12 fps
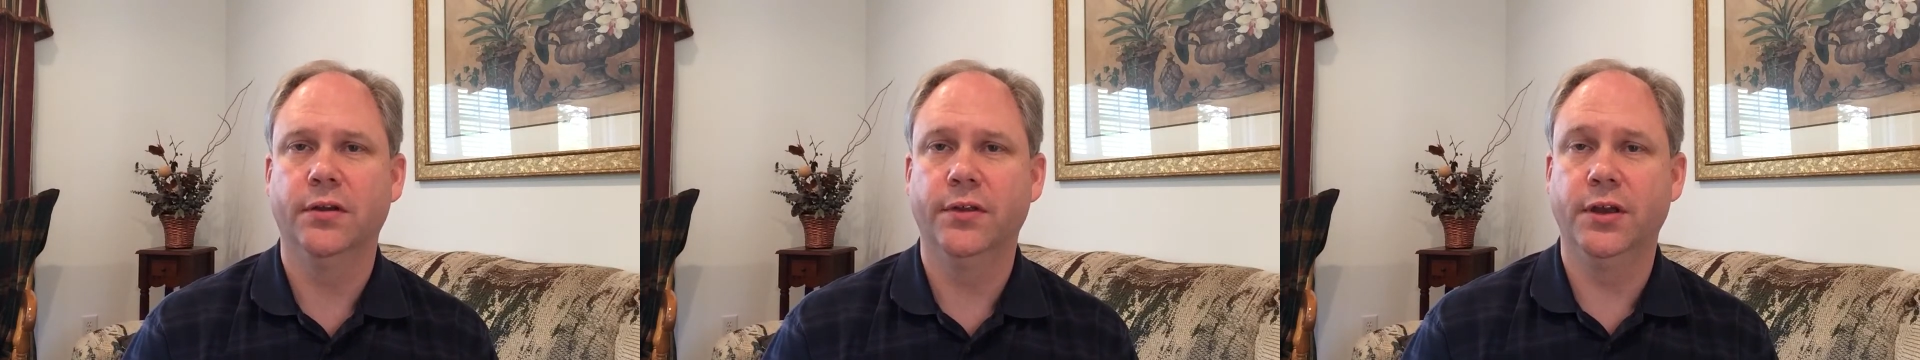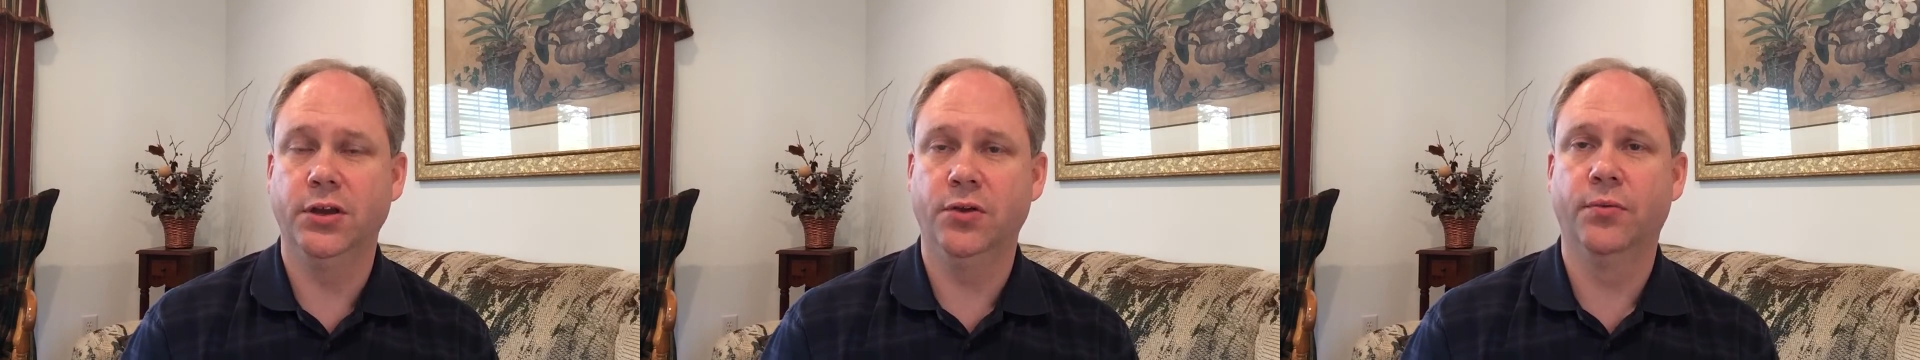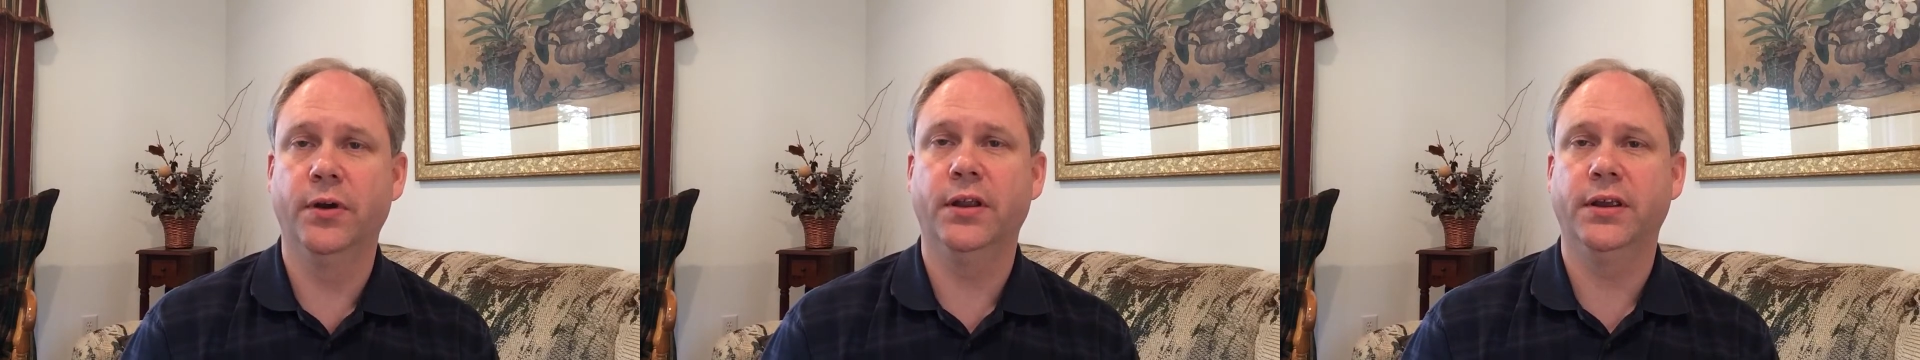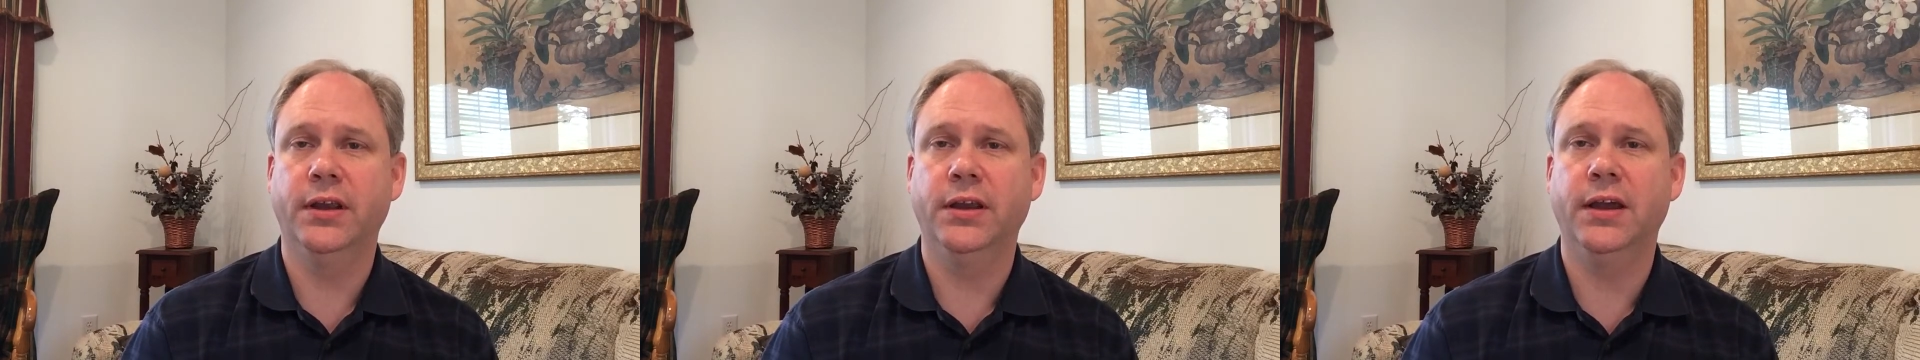that you
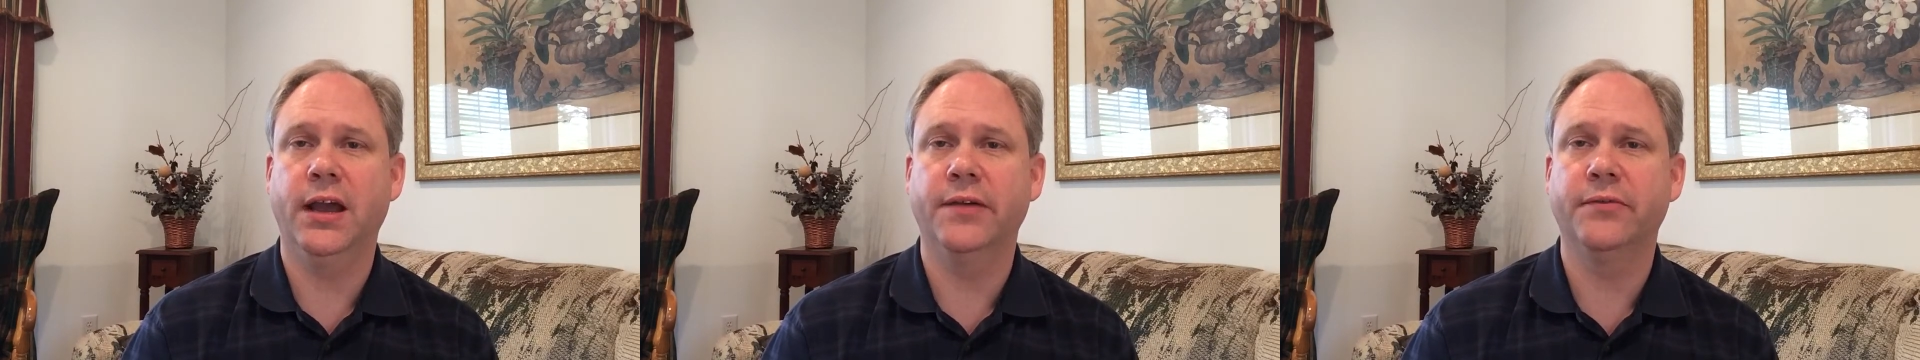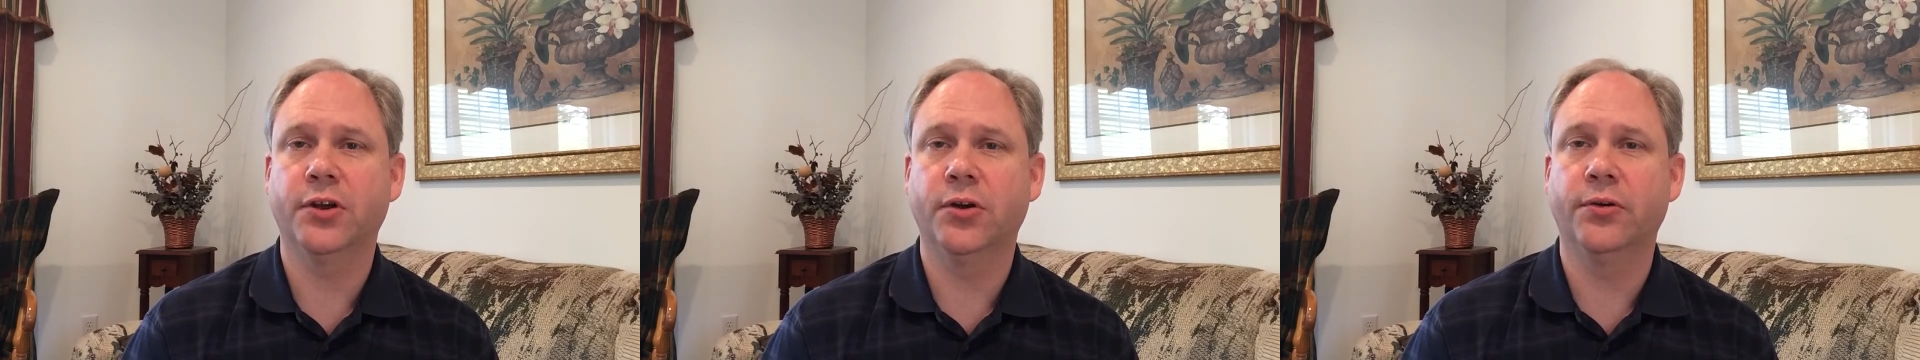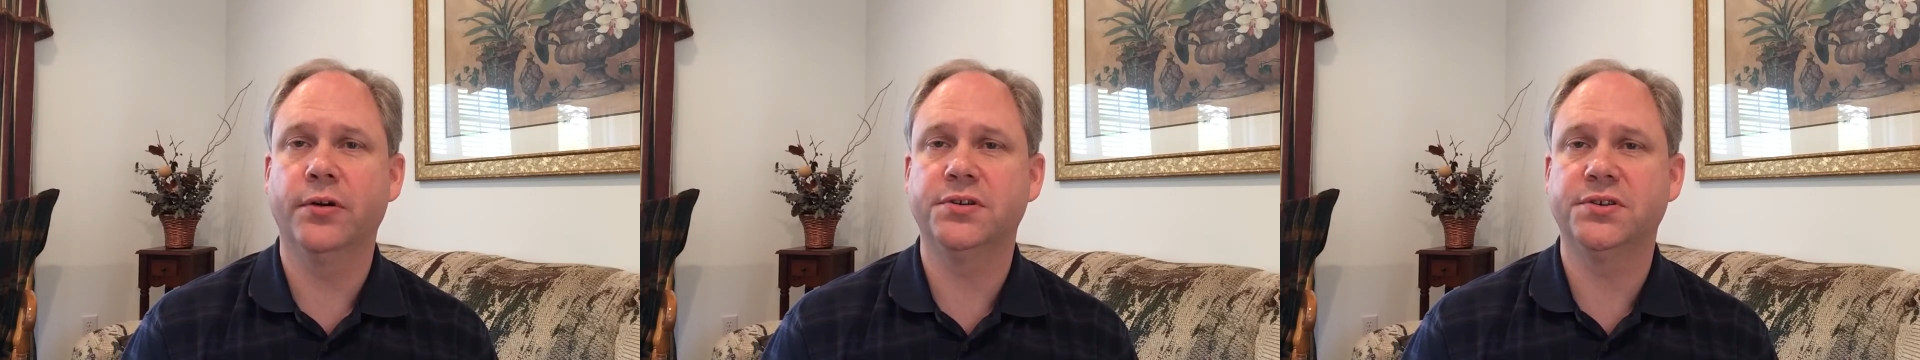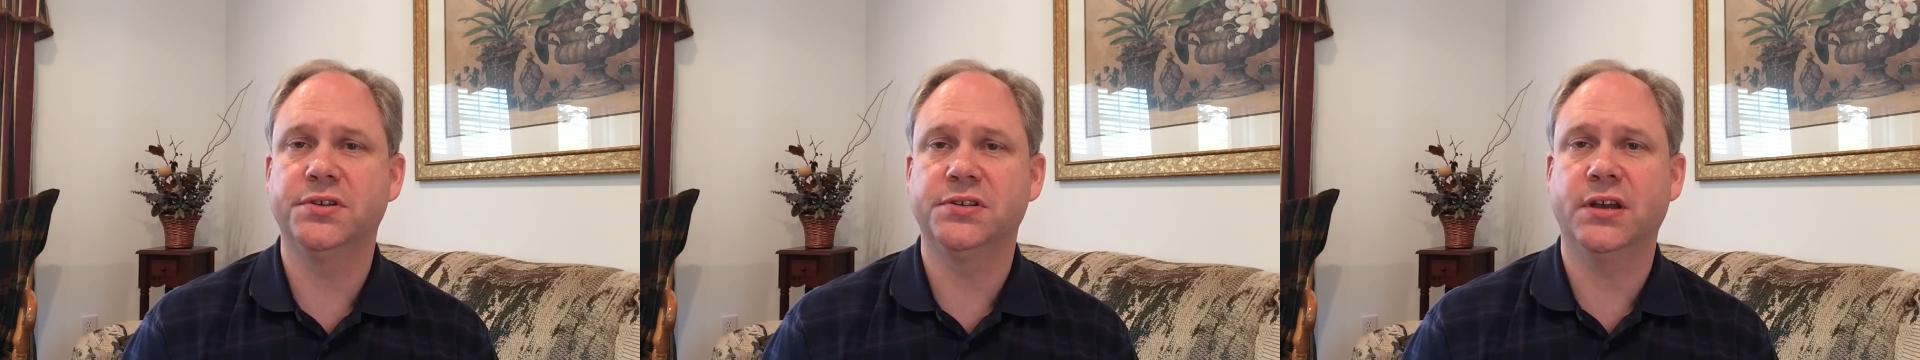really need to have the
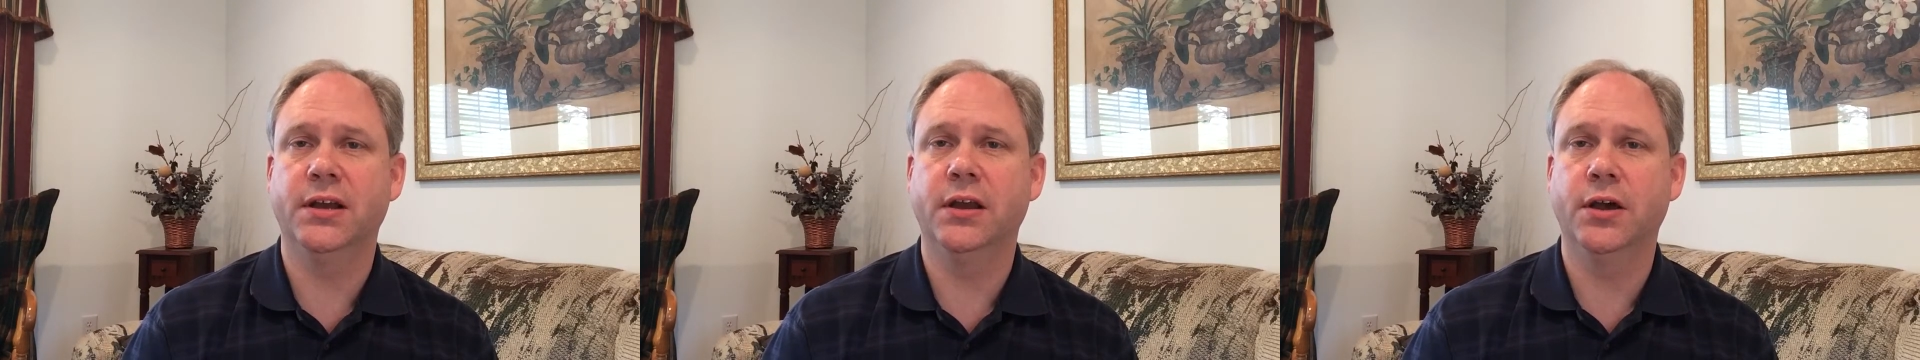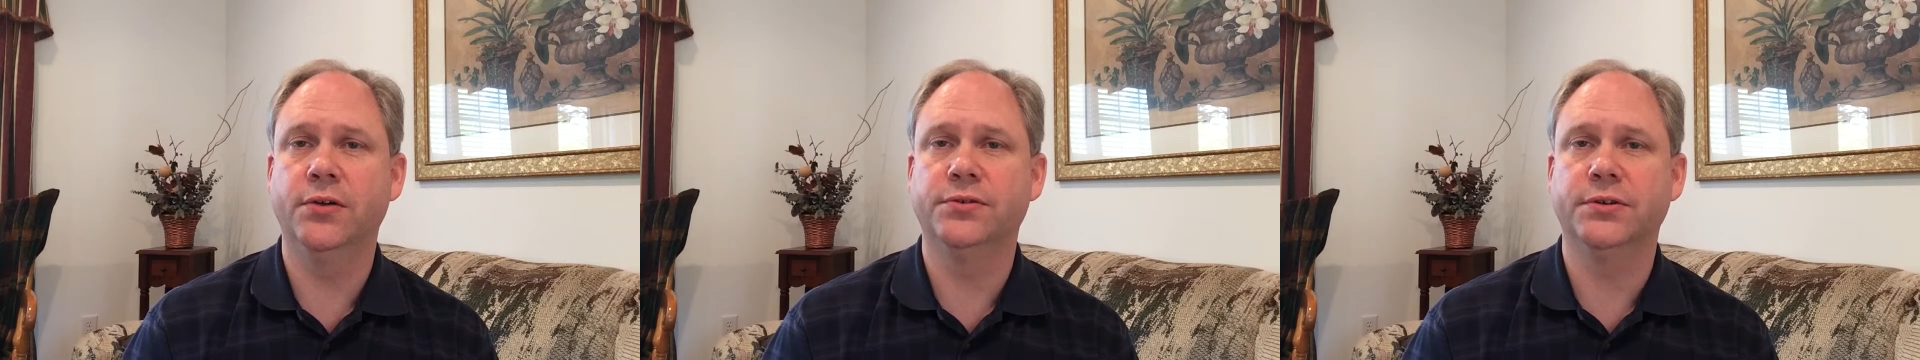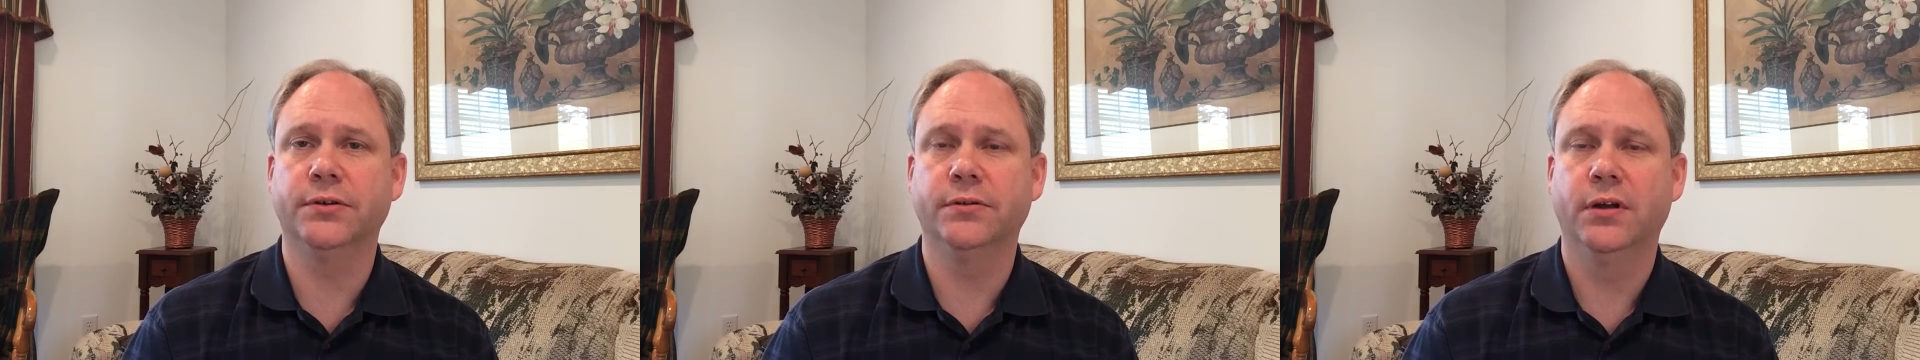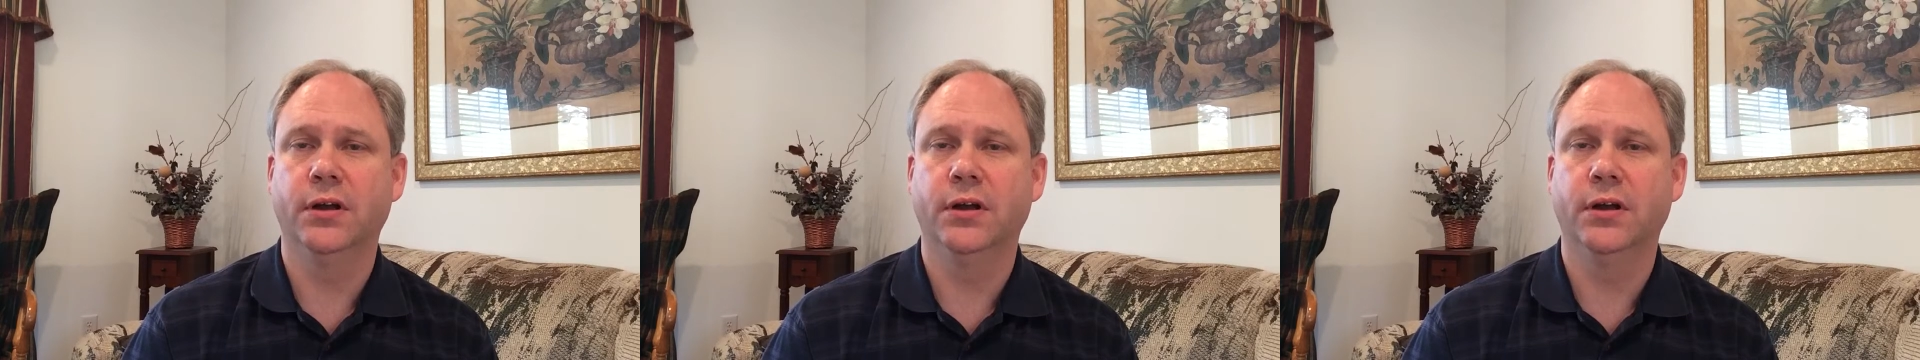courage to say no to.